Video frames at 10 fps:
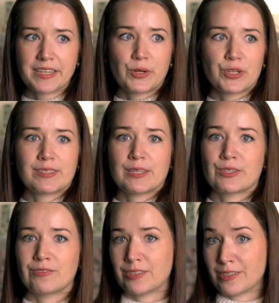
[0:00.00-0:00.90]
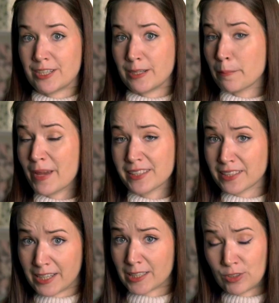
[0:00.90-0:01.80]
or the ordinary main
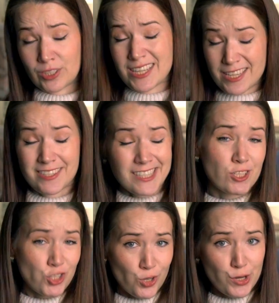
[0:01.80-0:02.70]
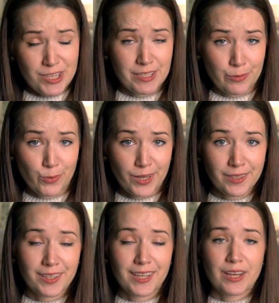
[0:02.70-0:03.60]
character is the chosen one,